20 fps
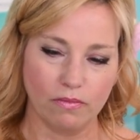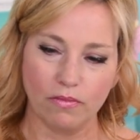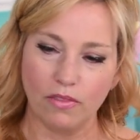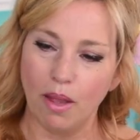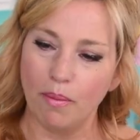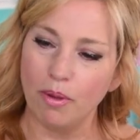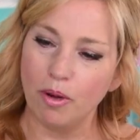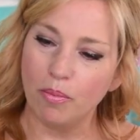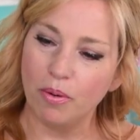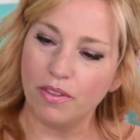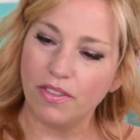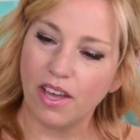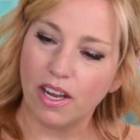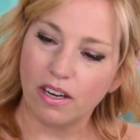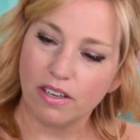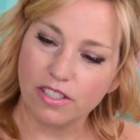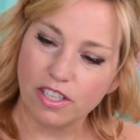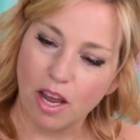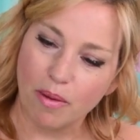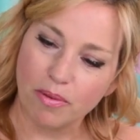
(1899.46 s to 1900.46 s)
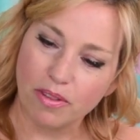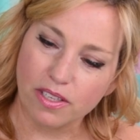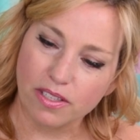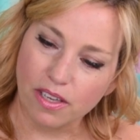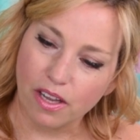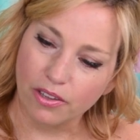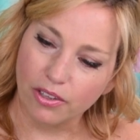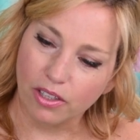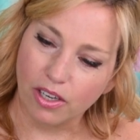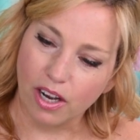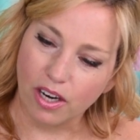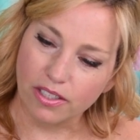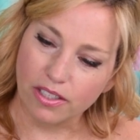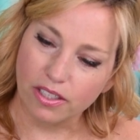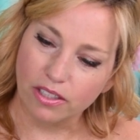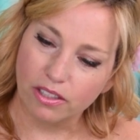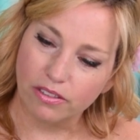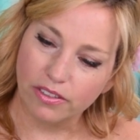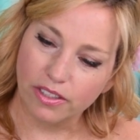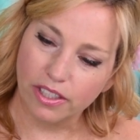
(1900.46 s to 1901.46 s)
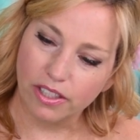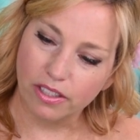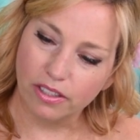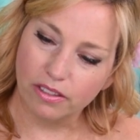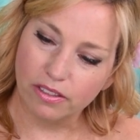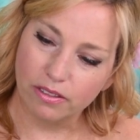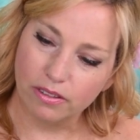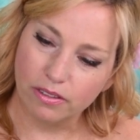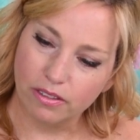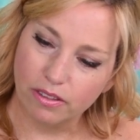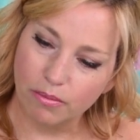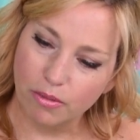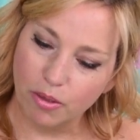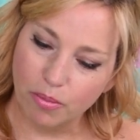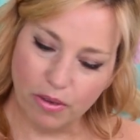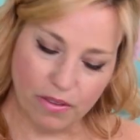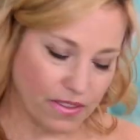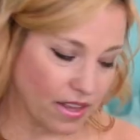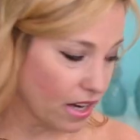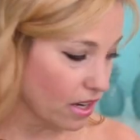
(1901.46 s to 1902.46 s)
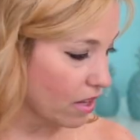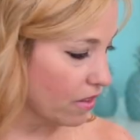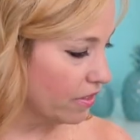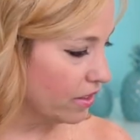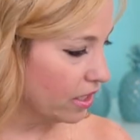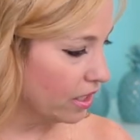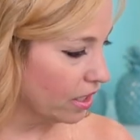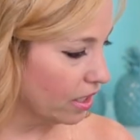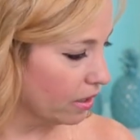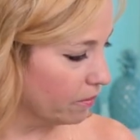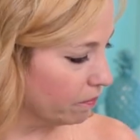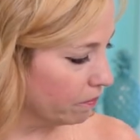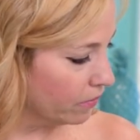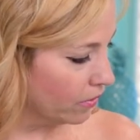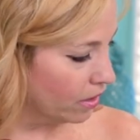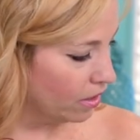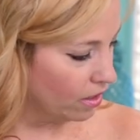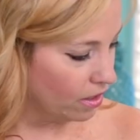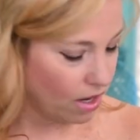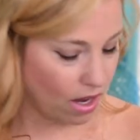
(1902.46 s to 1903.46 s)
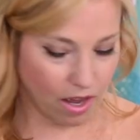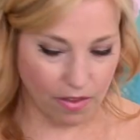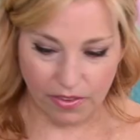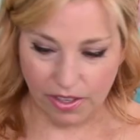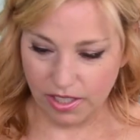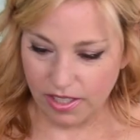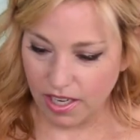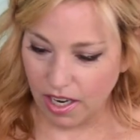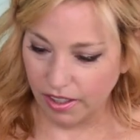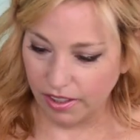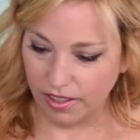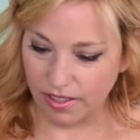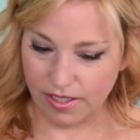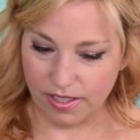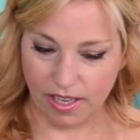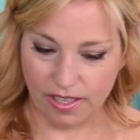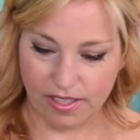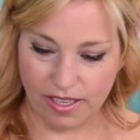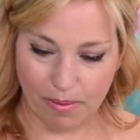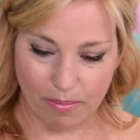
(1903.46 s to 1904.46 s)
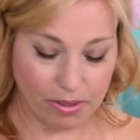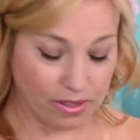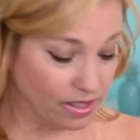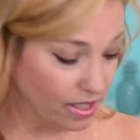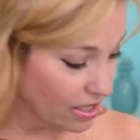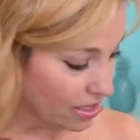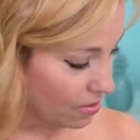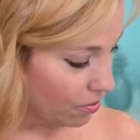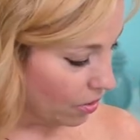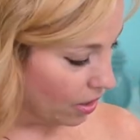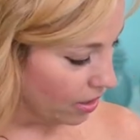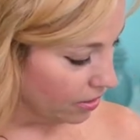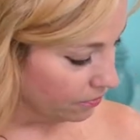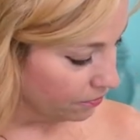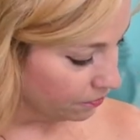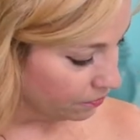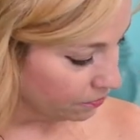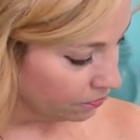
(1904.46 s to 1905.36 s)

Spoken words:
I'm gonna put that on top of this other cocktail over here. I'm gonna put that on the Italian sunset. But this one